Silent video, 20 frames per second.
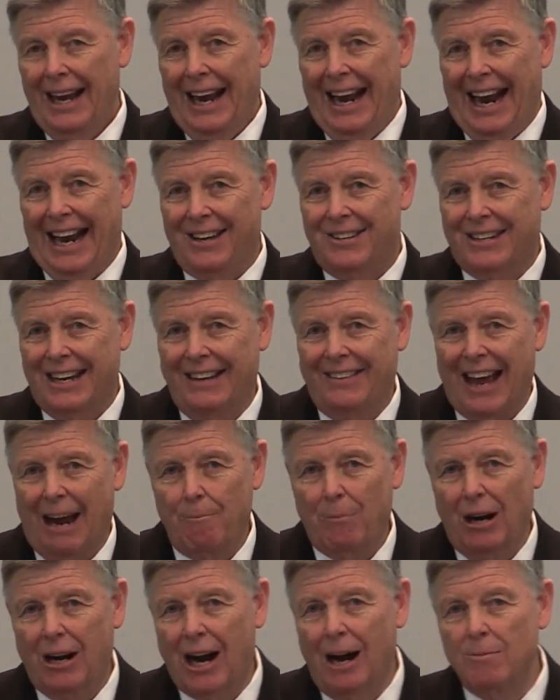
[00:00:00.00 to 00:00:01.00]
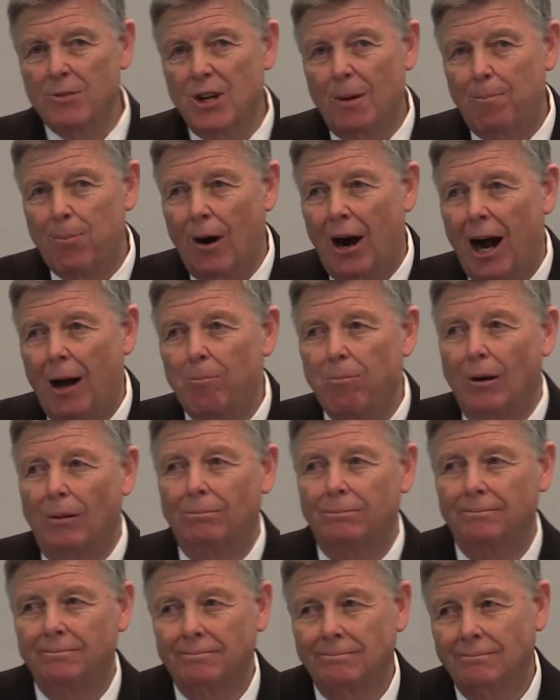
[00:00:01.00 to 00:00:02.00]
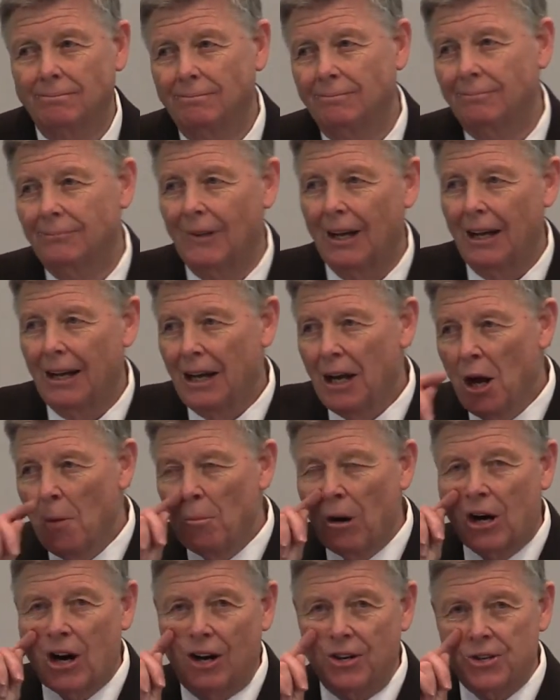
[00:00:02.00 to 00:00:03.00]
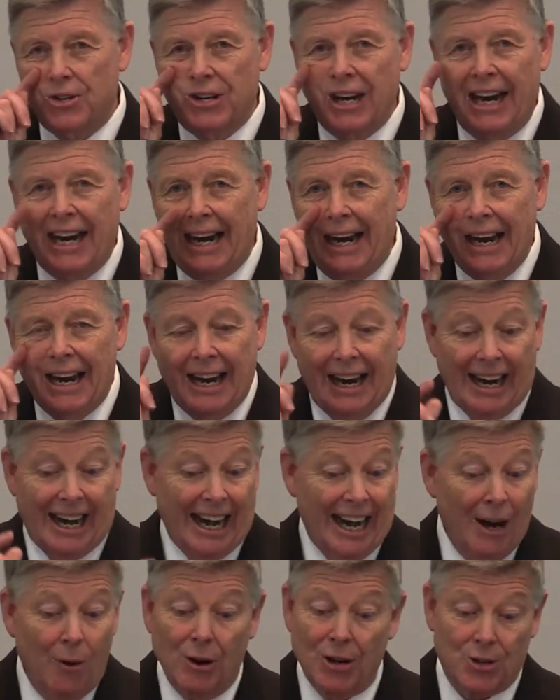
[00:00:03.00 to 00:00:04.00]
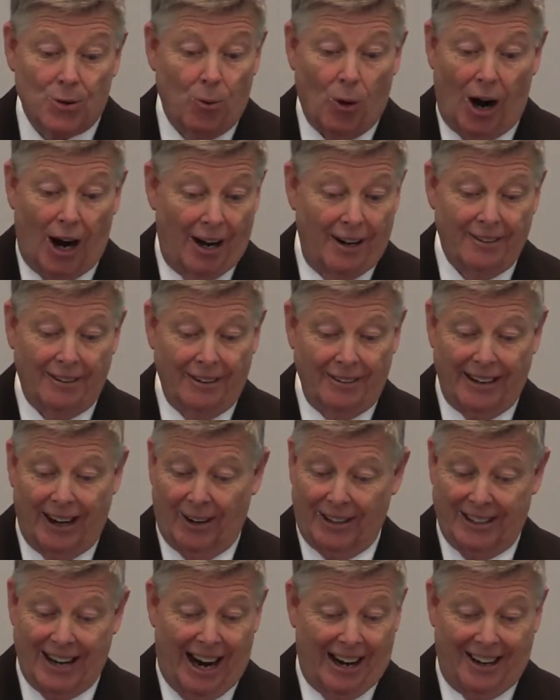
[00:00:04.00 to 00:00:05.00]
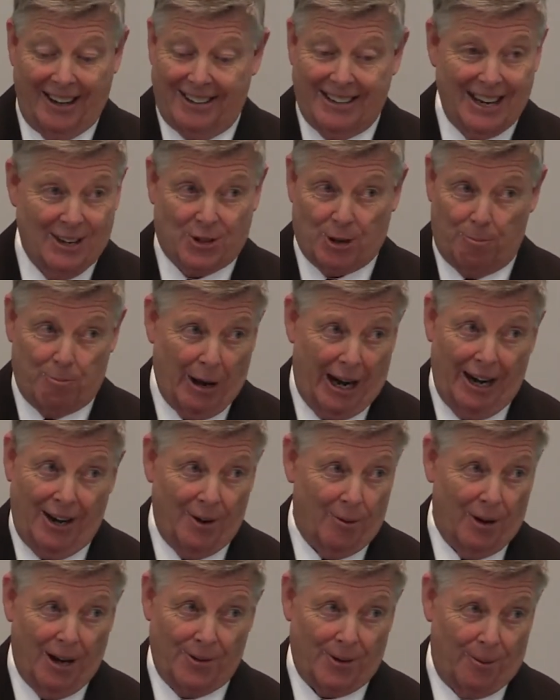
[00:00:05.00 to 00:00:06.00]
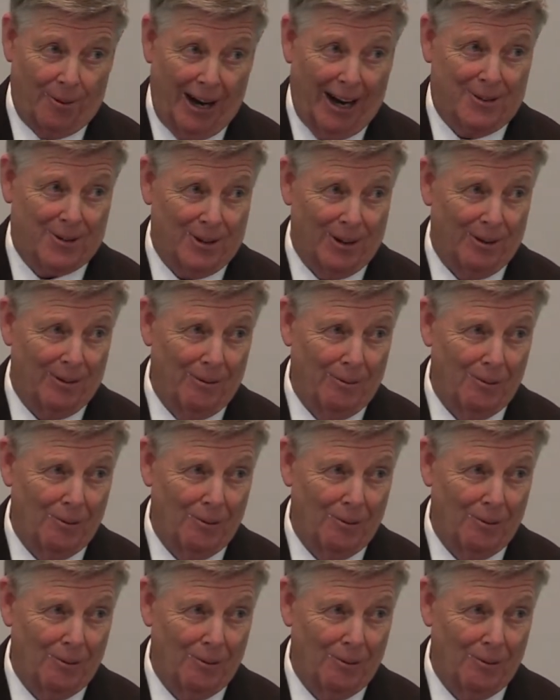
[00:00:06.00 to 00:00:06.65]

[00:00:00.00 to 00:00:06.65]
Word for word: And see, that becomes a problem because, see, he was one that not anticipating the resurrection.